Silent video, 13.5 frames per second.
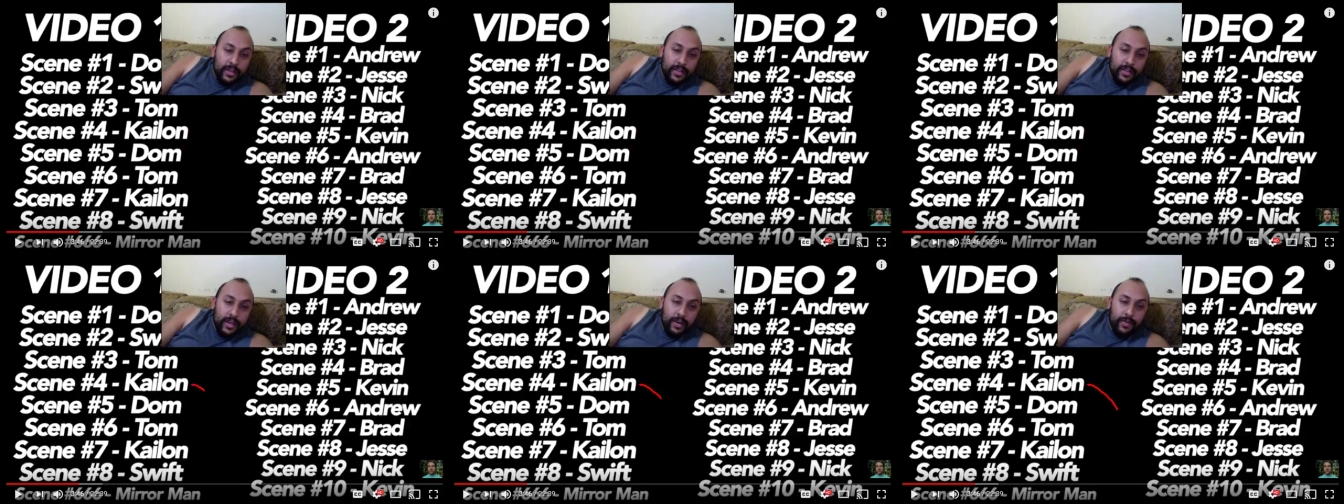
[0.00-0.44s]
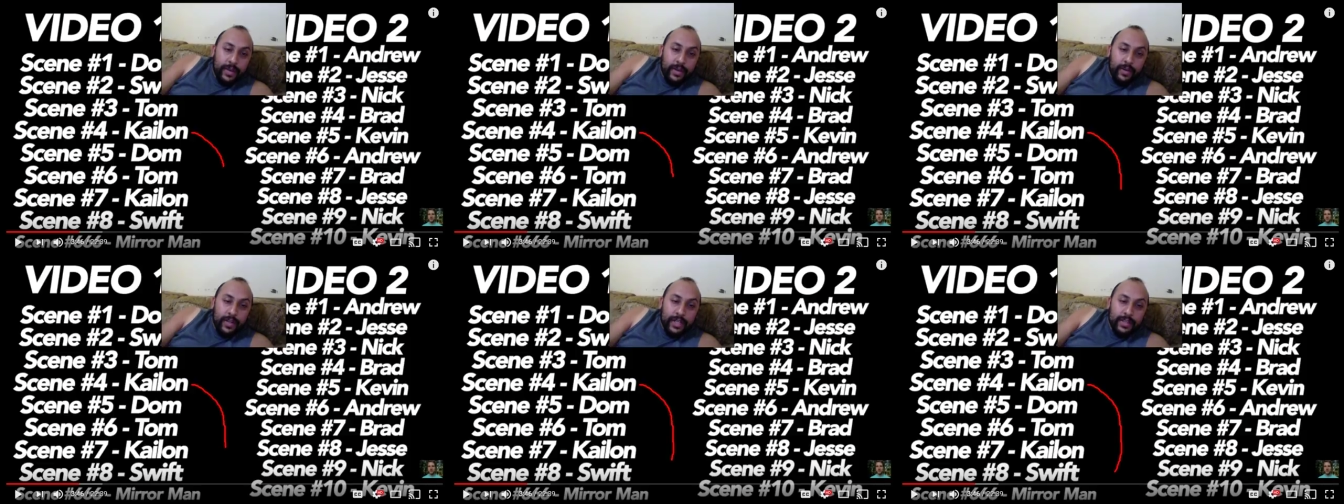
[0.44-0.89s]
Now, we
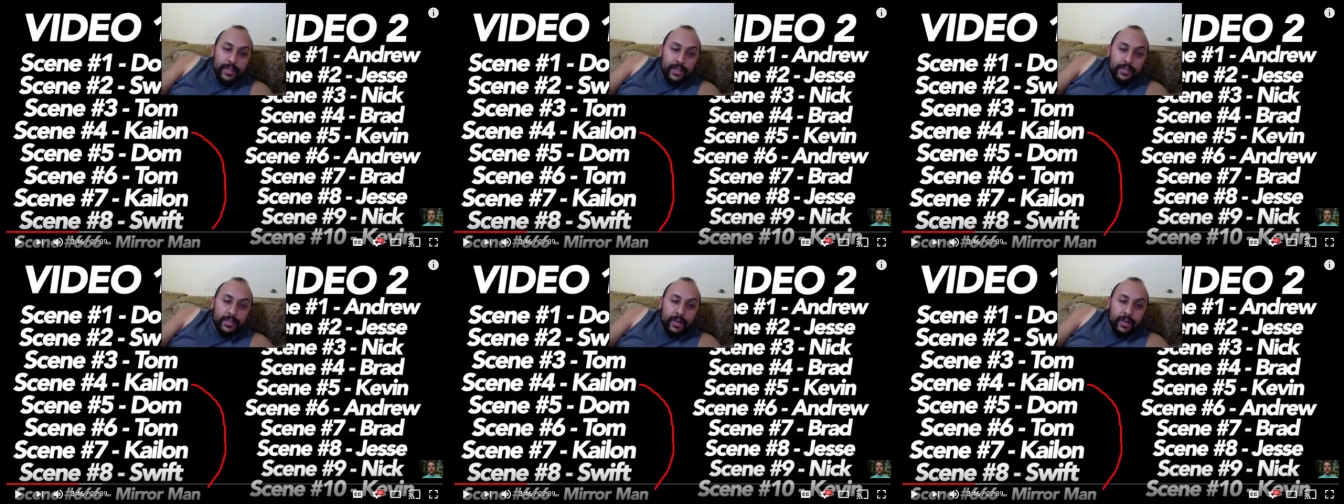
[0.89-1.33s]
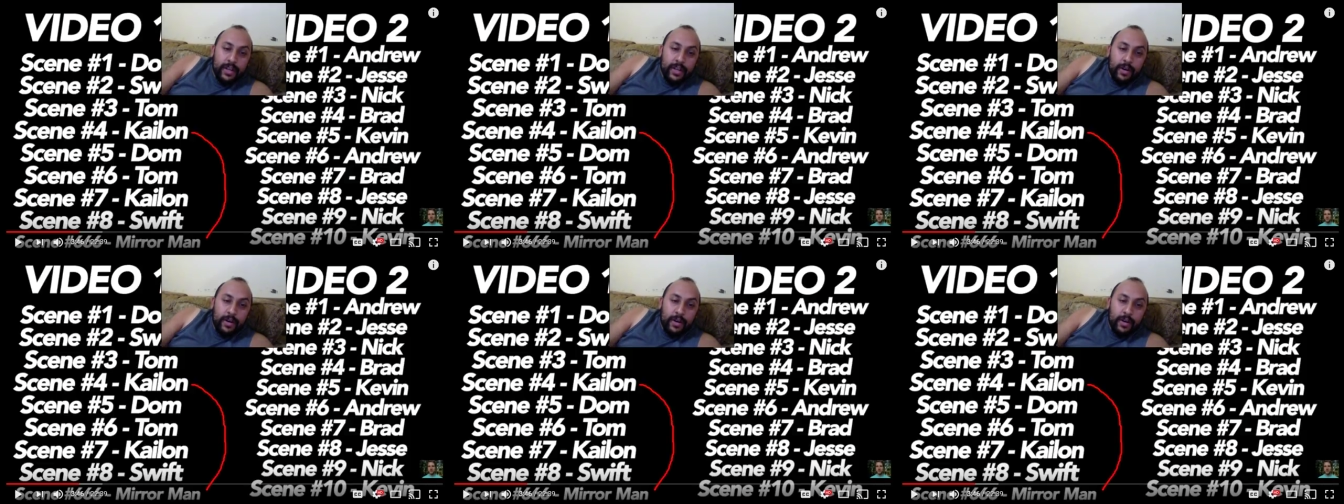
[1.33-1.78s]
go like this right
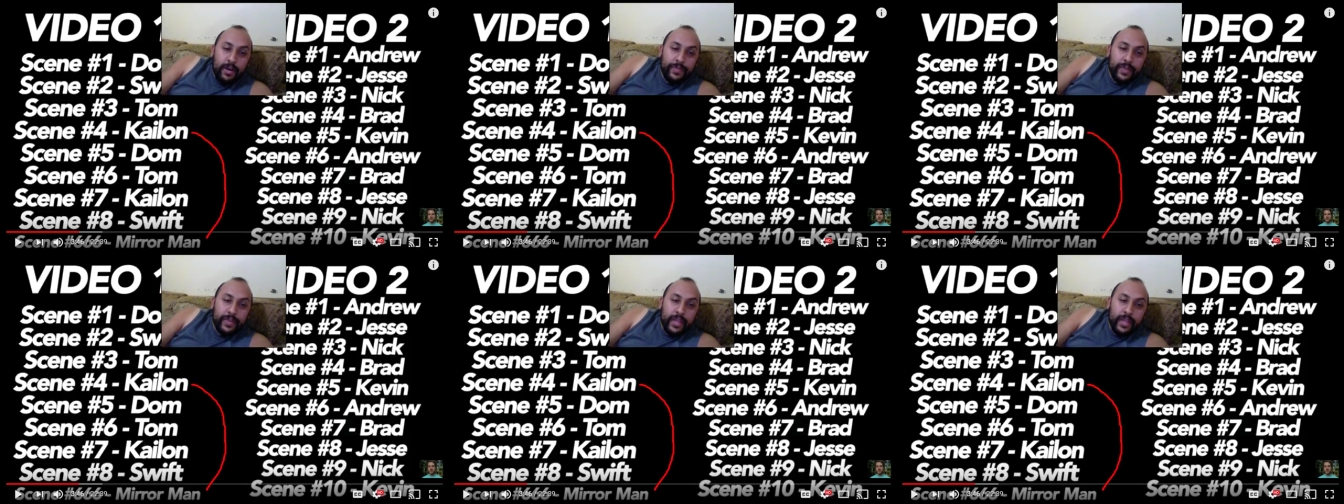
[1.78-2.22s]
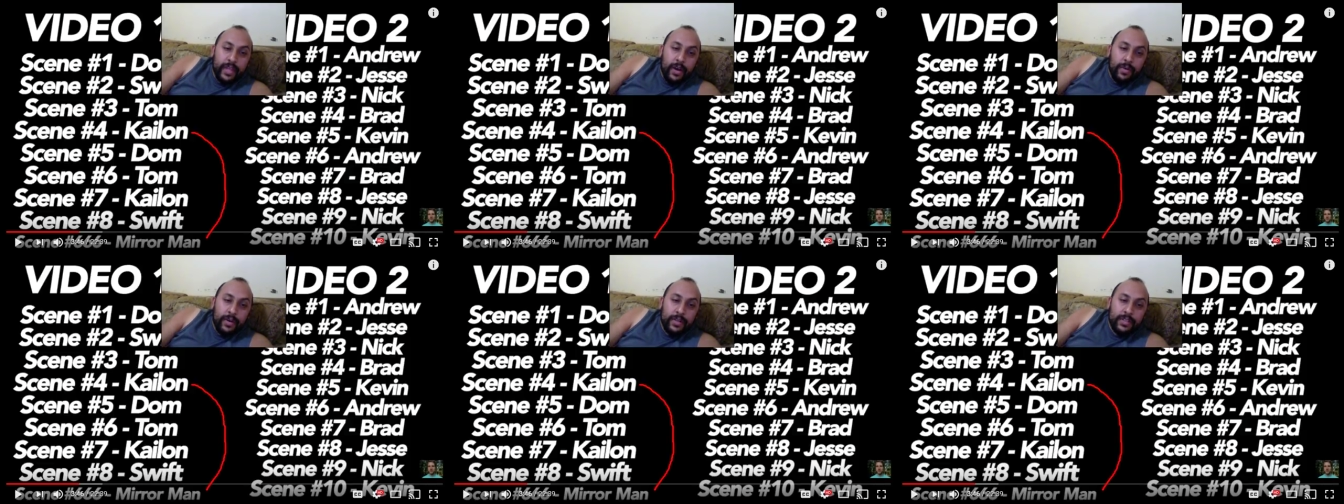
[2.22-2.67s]
here.
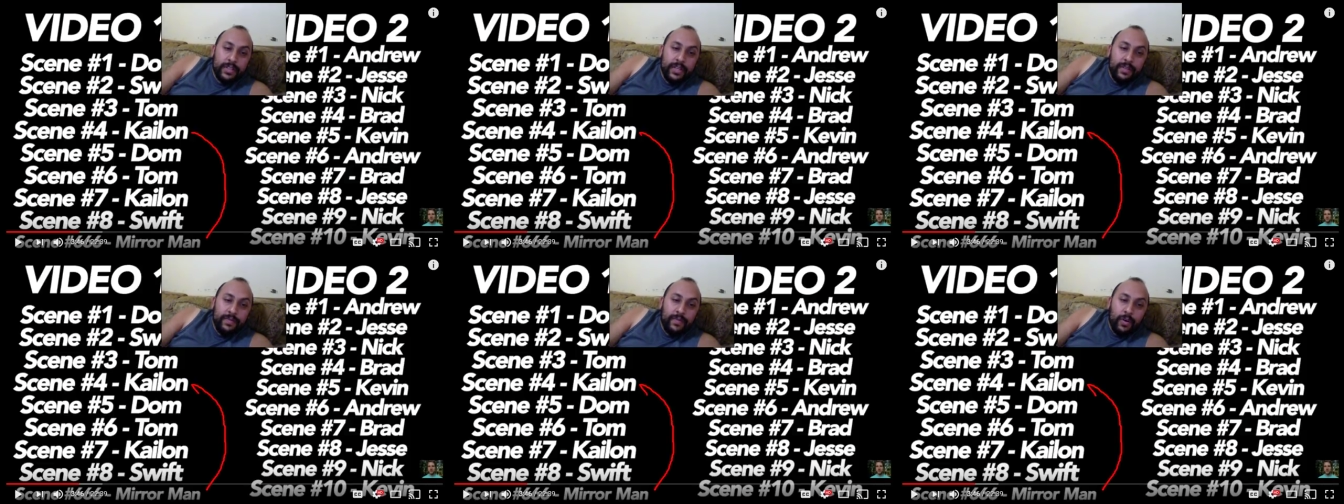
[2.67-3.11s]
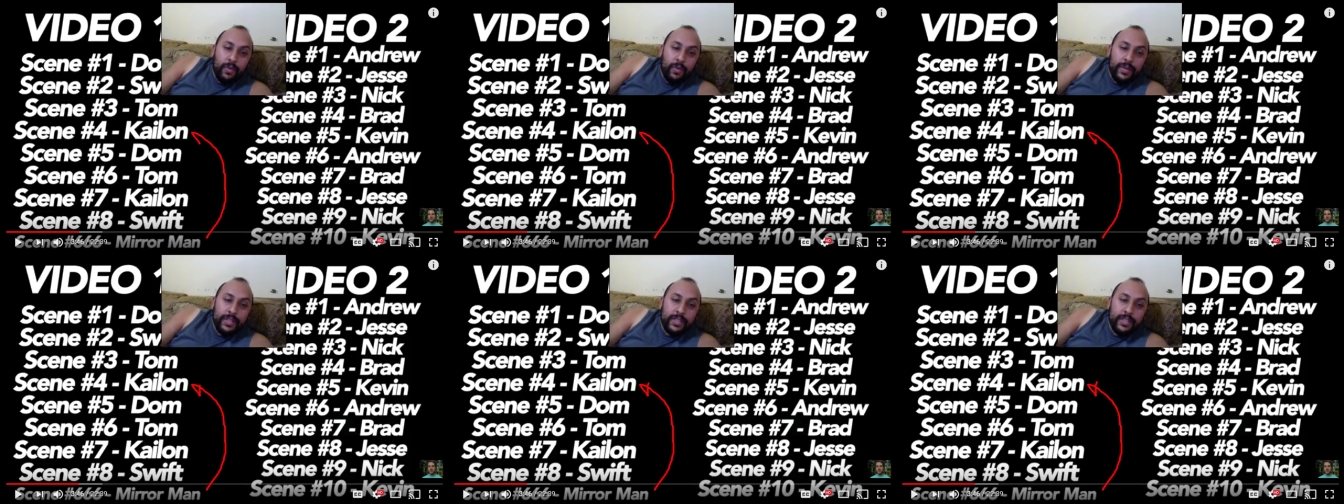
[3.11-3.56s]
Now, on scene four,
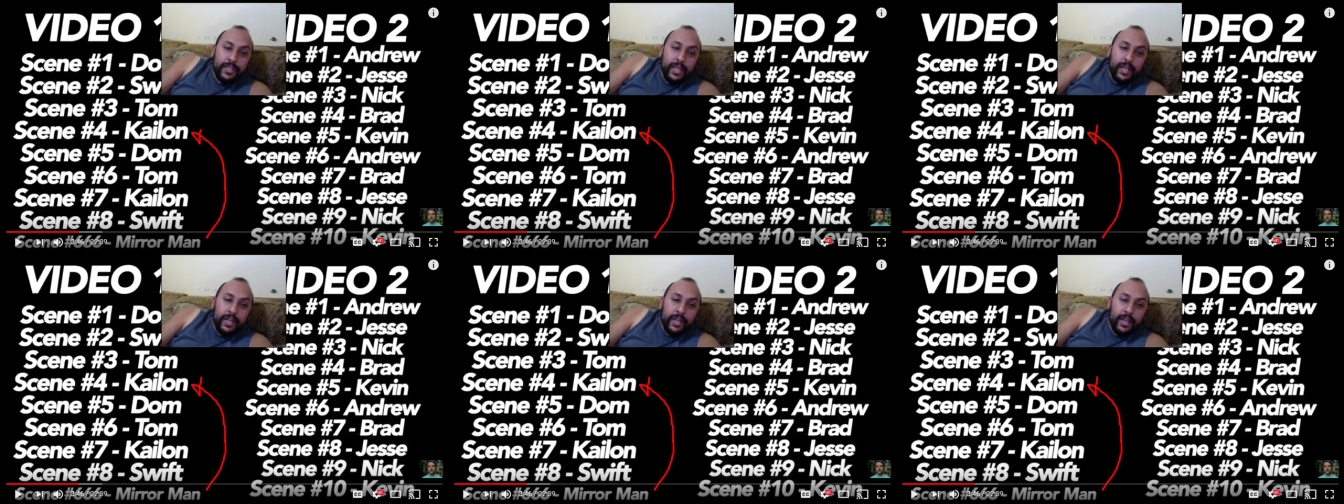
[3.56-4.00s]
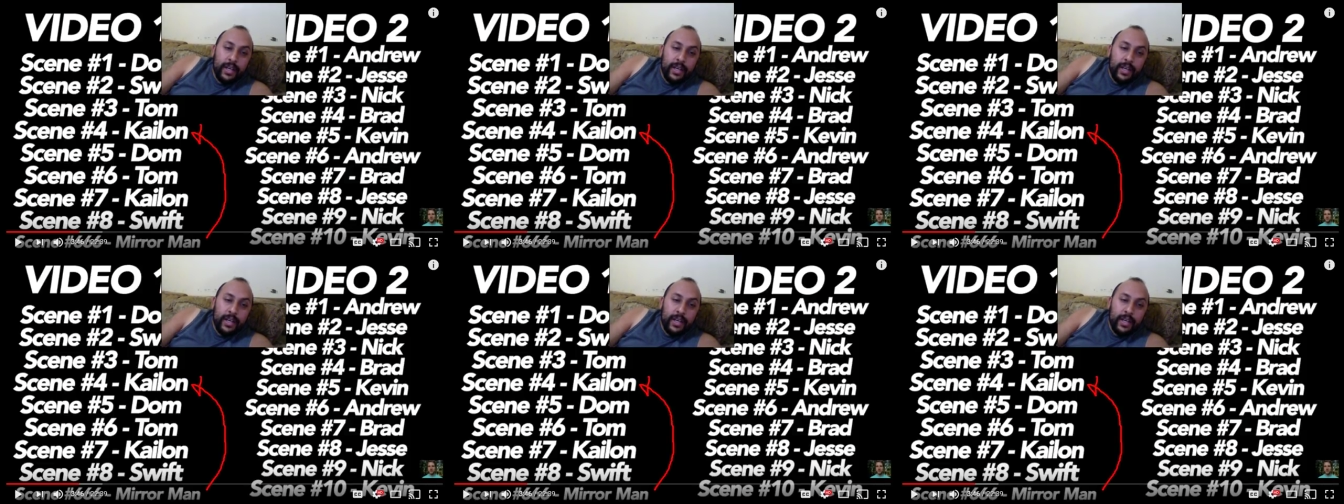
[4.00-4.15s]
we've seen